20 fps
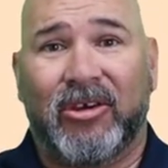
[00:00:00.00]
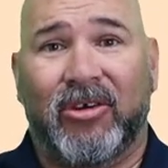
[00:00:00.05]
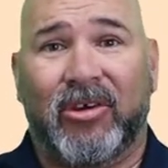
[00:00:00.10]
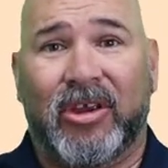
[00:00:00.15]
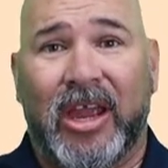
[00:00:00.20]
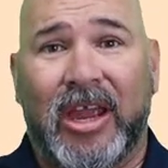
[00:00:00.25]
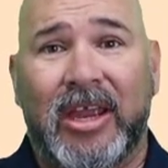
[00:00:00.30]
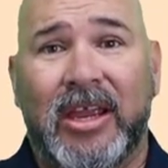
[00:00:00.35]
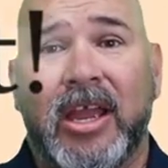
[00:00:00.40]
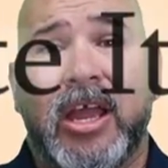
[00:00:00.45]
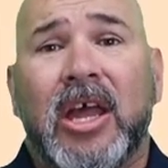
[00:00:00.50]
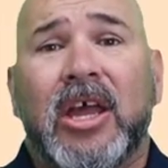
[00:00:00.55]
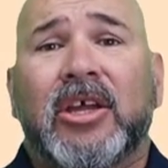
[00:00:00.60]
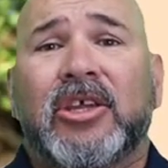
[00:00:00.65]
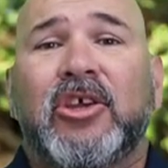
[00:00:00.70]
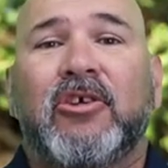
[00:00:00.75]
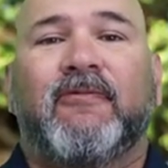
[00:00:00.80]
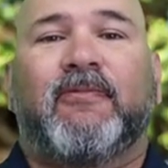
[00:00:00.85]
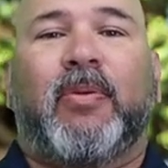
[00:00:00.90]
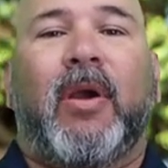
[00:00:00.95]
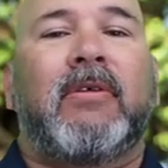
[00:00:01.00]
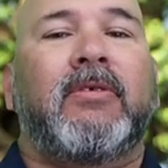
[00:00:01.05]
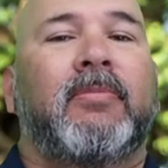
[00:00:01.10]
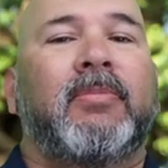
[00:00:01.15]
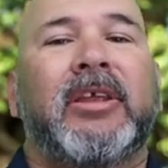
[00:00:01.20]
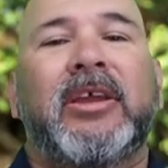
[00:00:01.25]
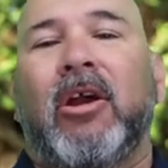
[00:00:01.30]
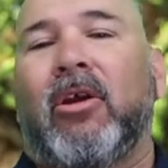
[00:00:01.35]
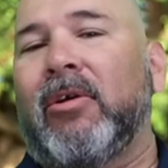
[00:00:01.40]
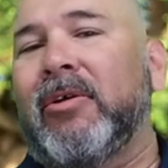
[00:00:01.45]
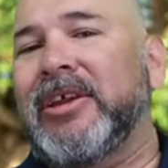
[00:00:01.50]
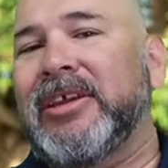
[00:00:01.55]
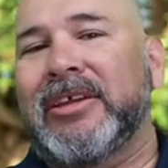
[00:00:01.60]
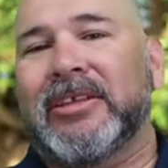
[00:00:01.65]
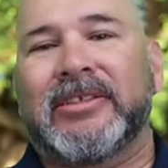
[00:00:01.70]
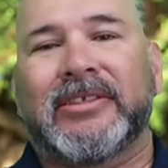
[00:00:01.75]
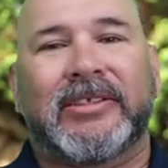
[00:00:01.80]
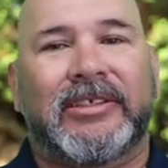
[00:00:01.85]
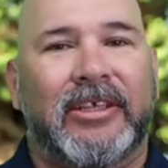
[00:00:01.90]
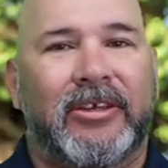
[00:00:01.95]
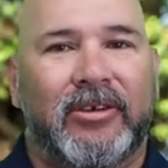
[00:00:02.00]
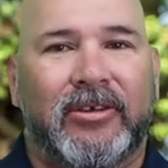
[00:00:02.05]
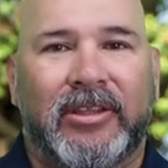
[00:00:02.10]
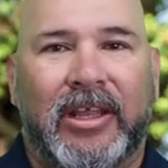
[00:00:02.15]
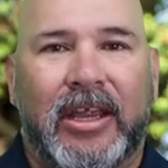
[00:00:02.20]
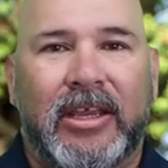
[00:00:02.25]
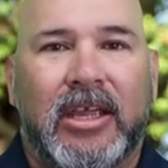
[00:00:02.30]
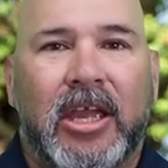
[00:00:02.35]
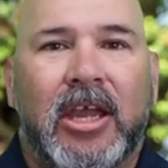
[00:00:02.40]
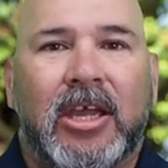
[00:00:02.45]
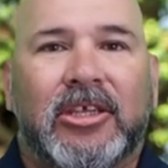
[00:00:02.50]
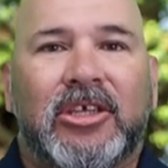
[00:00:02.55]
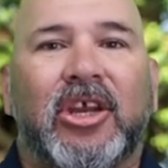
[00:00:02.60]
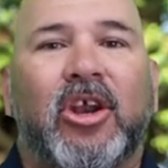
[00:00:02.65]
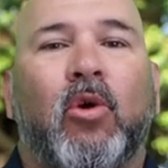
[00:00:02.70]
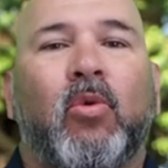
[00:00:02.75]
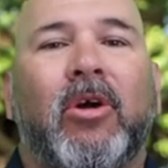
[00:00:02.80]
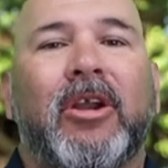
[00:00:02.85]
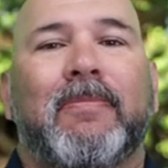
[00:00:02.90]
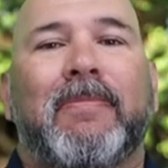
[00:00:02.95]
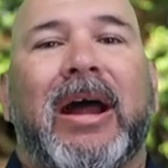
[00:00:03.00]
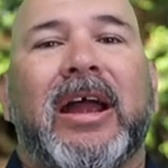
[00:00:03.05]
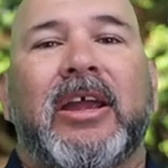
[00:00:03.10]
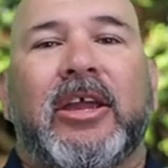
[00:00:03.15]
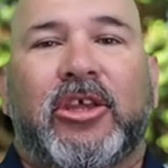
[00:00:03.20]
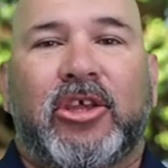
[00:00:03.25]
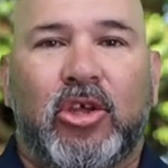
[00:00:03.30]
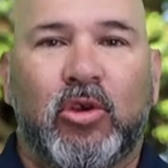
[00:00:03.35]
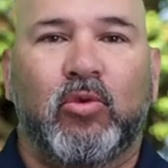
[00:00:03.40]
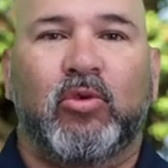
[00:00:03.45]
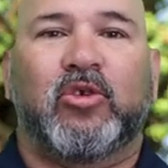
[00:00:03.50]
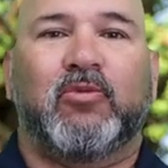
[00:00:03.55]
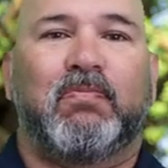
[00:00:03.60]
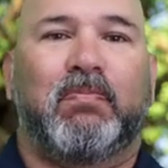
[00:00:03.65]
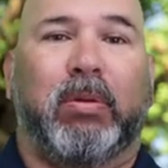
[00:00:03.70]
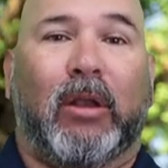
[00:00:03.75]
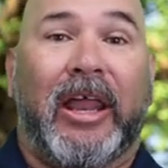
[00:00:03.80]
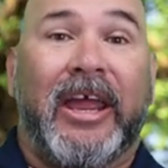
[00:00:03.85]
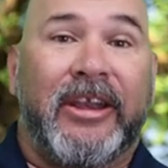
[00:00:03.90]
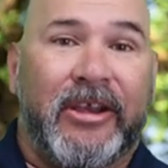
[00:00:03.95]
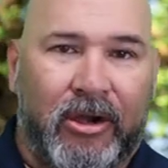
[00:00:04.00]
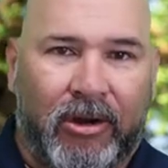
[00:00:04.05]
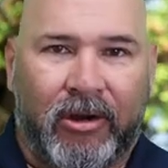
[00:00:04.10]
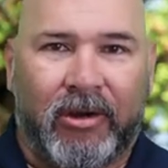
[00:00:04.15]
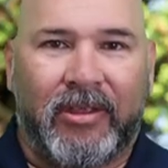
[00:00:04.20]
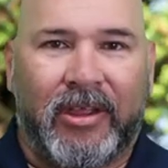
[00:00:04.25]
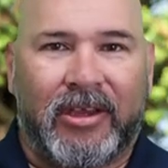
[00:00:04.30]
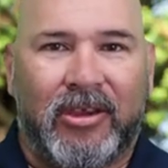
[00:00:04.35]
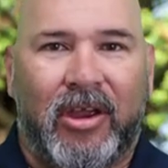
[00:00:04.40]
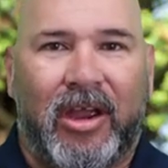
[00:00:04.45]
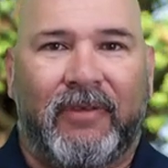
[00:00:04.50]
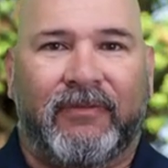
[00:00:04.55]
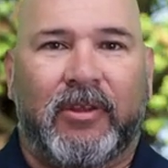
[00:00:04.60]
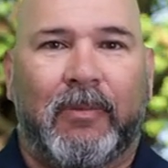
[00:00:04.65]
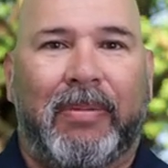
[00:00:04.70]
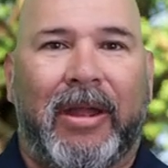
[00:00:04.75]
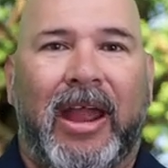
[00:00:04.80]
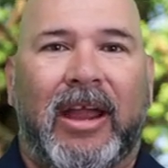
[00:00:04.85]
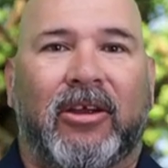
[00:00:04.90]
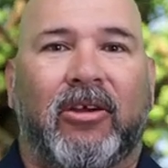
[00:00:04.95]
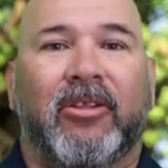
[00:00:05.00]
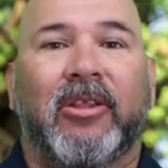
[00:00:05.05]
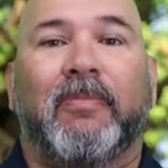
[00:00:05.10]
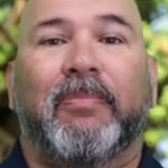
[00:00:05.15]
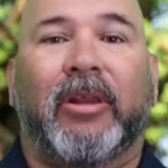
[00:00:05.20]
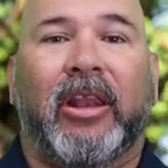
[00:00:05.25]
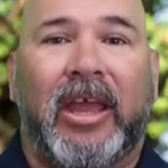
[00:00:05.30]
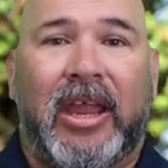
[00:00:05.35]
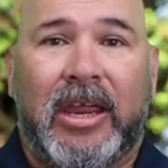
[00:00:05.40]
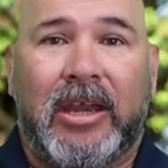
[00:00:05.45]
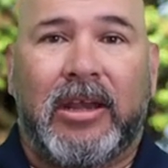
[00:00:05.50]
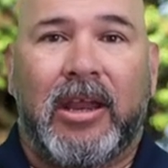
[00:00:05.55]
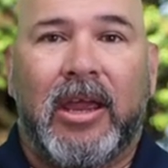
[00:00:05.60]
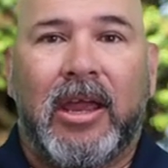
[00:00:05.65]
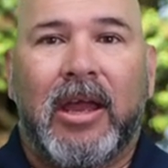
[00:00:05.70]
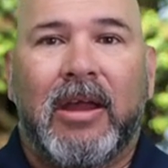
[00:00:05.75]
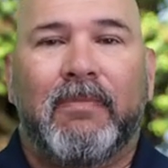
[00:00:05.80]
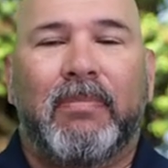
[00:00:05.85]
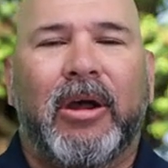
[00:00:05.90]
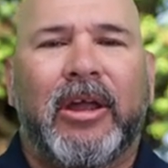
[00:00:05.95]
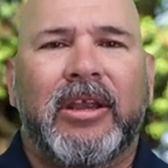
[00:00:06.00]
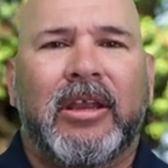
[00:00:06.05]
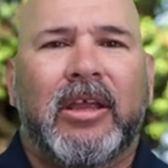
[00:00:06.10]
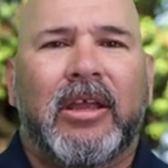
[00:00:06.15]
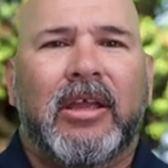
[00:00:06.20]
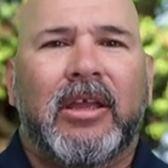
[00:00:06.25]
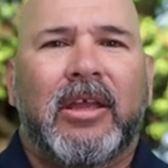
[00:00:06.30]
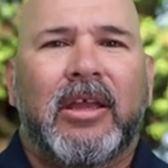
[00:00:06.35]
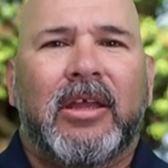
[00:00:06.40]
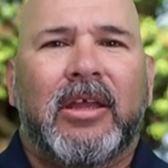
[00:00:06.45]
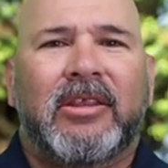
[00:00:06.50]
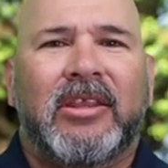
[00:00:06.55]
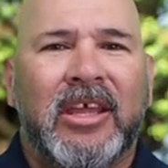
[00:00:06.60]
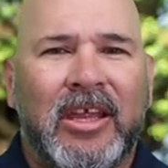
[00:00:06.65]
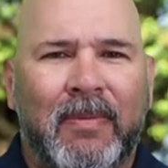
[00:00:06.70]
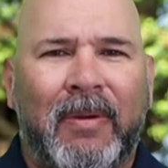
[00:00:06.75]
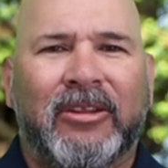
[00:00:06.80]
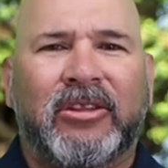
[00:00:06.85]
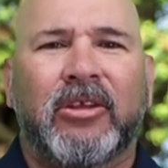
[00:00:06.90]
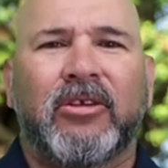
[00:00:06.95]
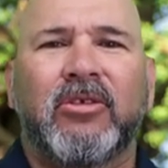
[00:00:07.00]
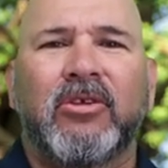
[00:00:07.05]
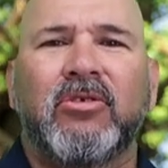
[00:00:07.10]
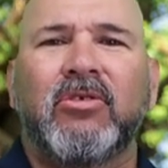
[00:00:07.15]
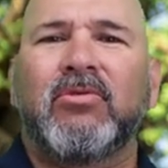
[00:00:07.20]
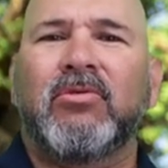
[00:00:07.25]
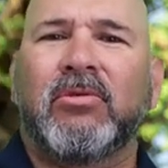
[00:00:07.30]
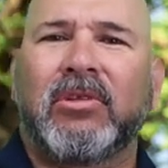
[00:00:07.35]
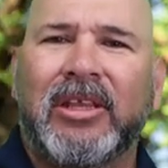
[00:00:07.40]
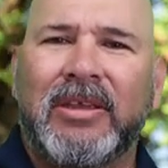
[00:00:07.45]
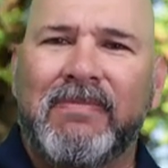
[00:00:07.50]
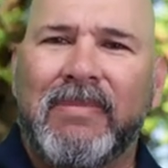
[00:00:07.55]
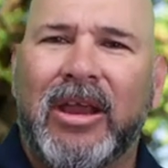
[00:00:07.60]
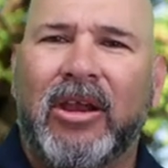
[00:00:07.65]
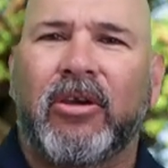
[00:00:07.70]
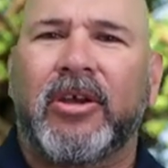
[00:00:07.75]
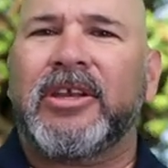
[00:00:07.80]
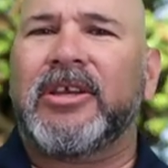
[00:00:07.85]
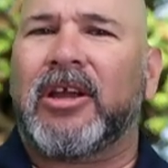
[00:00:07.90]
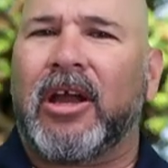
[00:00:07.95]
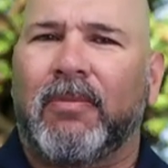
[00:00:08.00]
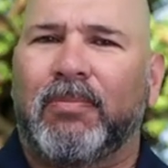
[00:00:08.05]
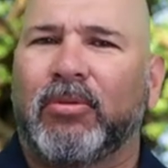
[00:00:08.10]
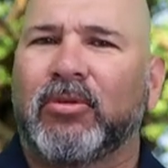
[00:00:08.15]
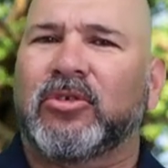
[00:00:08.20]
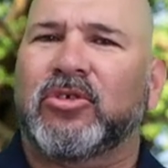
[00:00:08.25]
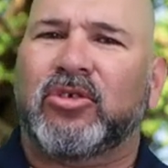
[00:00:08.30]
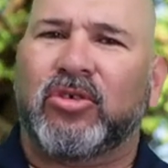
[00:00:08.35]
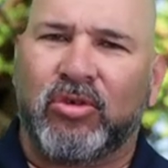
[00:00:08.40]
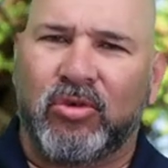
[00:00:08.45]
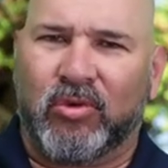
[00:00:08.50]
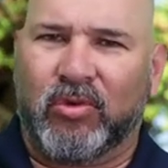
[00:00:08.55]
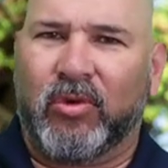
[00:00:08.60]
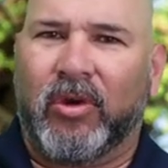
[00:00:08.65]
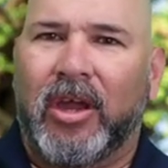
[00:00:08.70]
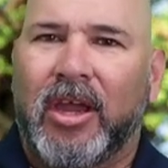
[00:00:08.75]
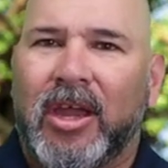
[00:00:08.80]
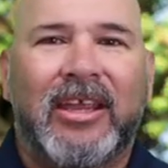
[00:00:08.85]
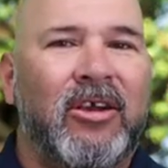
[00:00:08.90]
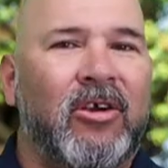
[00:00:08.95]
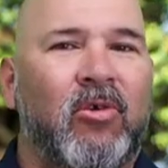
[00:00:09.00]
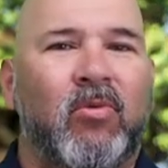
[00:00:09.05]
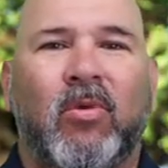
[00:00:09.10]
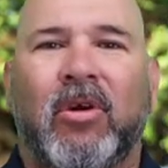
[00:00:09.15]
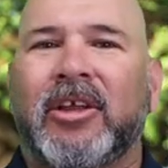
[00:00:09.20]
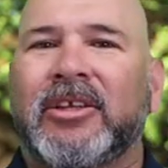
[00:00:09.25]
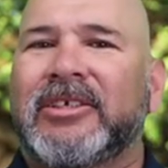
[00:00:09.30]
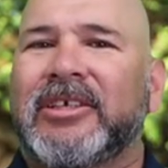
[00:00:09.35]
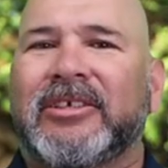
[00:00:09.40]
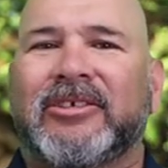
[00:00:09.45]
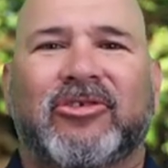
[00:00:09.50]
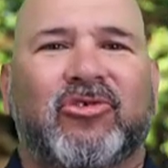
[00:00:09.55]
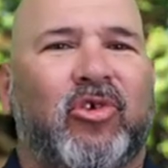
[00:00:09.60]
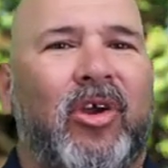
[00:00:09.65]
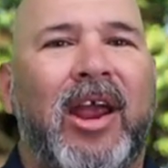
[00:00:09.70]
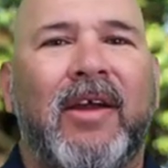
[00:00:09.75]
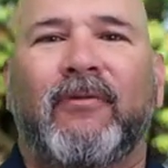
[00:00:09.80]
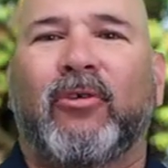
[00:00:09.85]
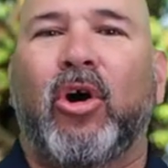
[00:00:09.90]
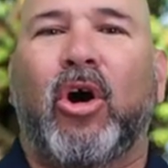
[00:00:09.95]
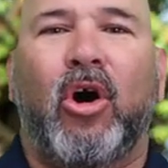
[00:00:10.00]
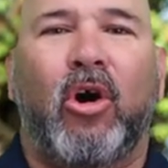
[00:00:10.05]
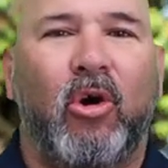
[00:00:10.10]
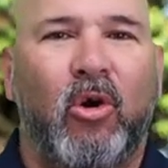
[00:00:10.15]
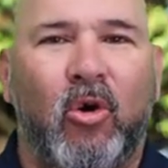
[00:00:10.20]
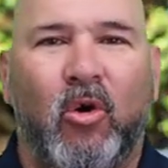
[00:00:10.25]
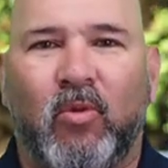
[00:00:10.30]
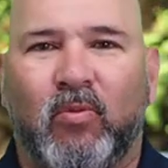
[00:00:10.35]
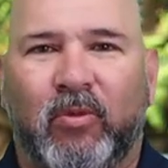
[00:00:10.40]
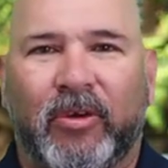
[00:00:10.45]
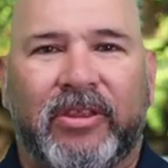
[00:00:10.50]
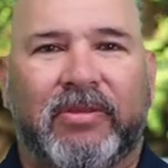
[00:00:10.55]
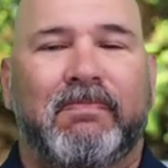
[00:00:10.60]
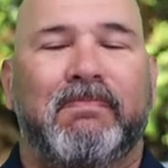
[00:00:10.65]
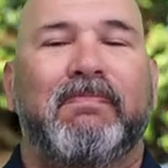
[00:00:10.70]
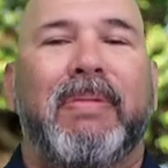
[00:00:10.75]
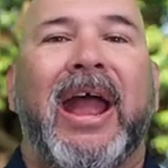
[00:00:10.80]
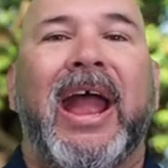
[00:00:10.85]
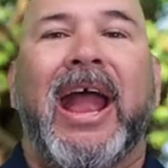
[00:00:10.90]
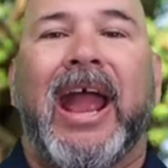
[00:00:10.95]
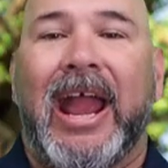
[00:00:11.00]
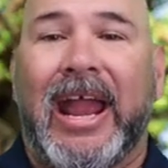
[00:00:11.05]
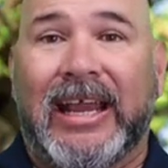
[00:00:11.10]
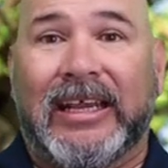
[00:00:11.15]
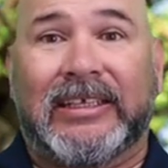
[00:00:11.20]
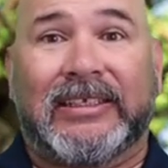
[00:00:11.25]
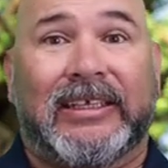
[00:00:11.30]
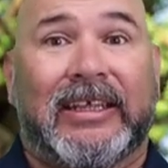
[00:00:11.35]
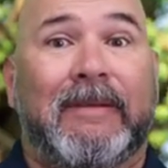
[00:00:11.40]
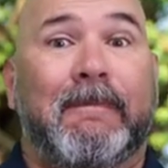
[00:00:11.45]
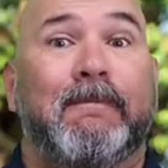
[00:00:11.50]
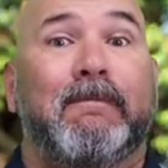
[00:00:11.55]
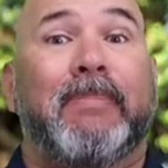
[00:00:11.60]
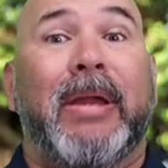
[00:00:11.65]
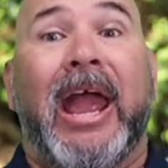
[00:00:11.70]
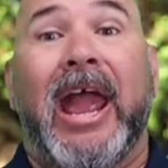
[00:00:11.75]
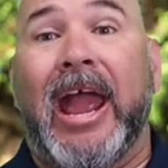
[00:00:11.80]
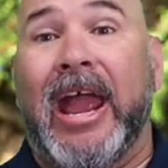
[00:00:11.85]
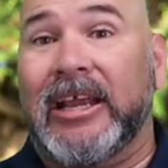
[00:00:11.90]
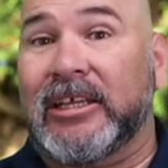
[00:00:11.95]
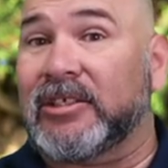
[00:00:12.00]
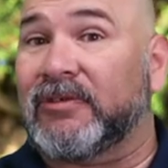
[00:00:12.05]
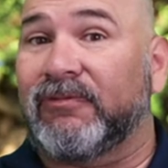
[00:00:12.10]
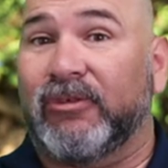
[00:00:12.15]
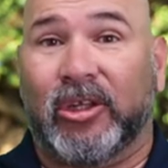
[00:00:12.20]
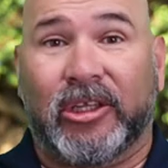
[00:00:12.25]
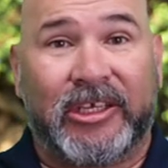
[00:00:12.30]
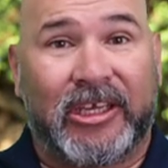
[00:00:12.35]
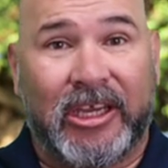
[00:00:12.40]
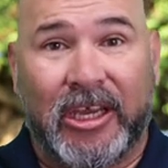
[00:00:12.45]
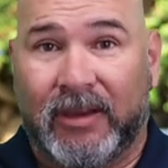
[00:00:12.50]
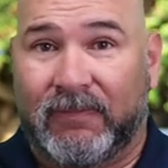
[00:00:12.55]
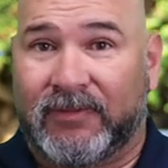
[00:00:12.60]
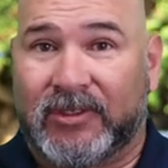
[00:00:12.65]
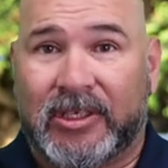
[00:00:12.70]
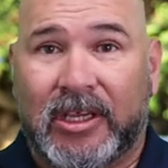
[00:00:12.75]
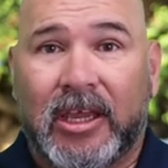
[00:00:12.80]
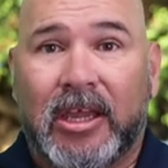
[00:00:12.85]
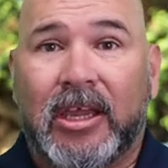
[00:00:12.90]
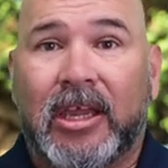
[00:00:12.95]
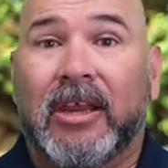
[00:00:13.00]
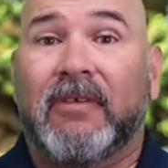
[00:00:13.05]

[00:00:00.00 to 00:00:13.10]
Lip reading: Okay, you've probably already considered that you don't want to buy a huge blender that you have to pack on the plane, but think about the newly married couple too. They don't want to travel home with bags and bags full of gifts.